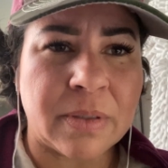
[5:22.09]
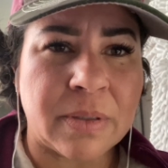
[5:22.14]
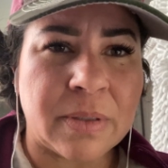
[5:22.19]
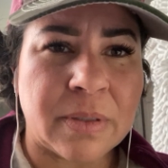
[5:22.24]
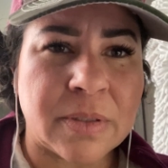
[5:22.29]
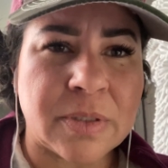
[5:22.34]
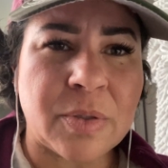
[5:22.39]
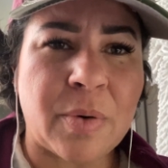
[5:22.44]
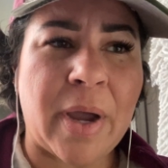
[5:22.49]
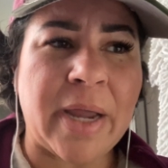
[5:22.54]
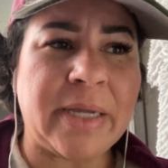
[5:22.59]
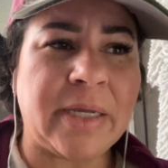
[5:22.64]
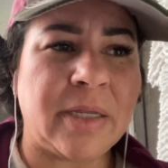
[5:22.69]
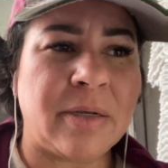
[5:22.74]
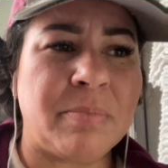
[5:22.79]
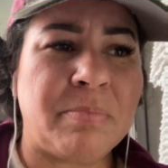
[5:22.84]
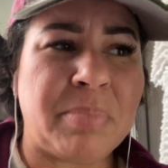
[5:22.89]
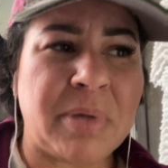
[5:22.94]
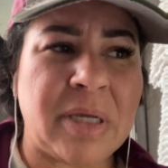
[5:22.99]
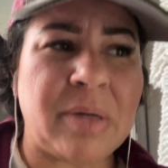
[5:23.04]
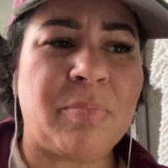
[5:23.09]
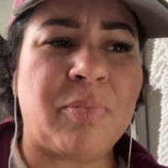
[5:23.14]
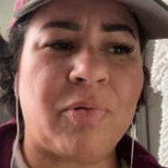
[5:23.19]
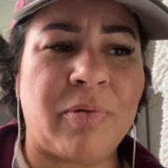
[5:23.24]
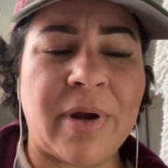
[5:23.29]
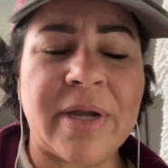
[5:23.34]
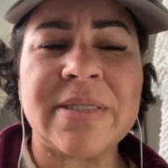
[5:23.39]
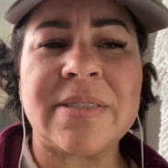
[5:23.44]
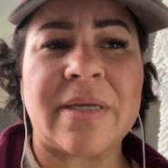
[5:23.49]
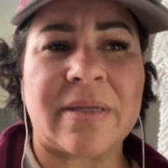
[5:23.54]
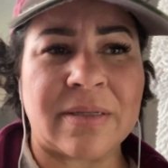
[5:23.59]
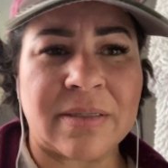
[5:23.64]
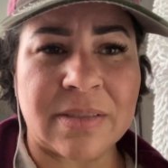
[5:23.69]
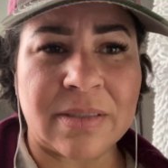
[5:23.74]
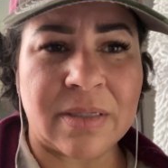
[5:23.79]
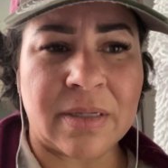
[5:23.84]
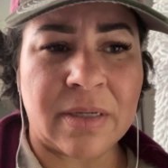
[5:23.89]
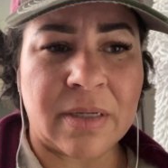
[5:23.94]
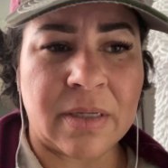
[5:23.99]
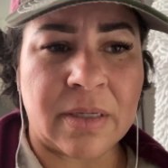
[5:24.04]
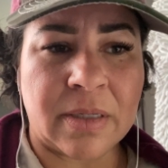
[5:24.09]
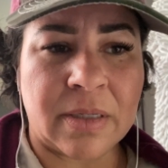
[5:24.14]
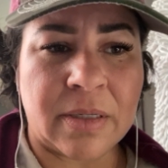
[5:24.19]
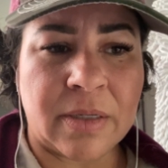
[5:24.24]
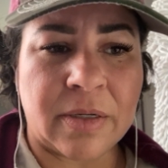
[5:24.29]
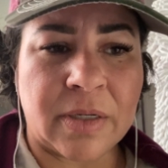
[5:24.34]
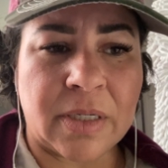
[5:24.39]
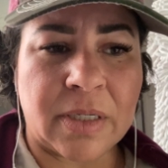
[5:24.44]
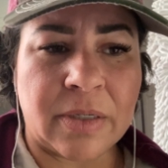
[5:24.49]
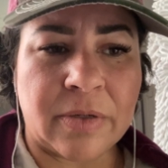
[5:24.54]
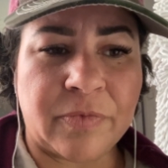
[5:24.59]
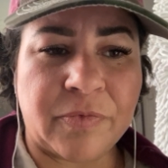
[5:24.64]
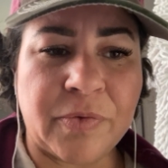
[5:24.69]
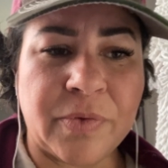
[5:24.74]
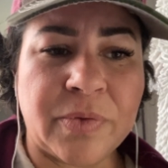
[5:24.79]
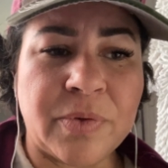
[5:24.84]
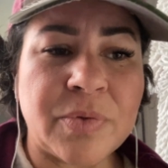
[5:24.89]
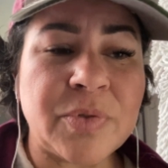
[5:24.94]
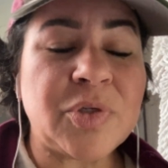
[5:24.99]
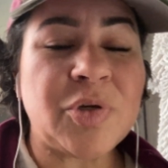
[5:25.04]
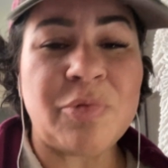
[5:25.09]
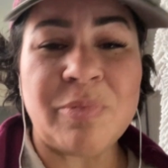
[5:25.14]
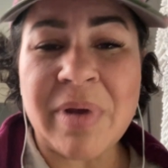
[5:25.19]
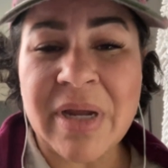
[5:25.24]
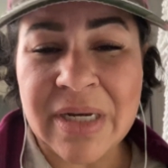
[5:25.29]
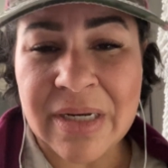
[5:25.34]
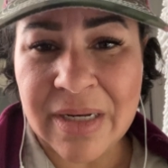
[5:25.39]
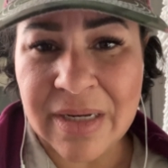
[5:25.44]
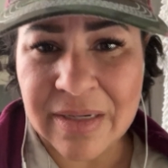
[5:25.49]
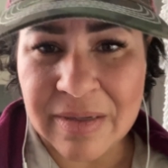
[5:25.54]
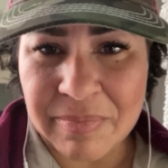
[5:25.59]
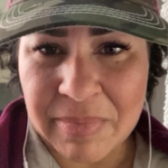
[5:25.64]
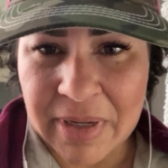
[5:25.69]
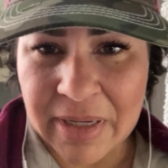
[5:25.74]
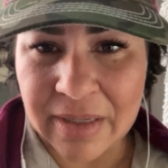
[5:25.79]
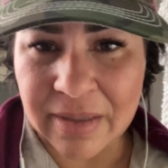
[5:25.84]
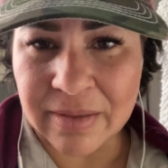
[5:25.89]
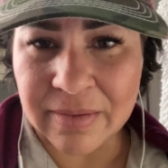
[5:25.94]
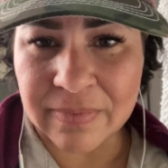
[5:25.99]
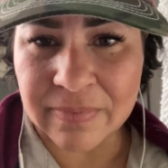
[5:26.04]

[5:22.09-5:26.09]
so I can be present for those who may need me.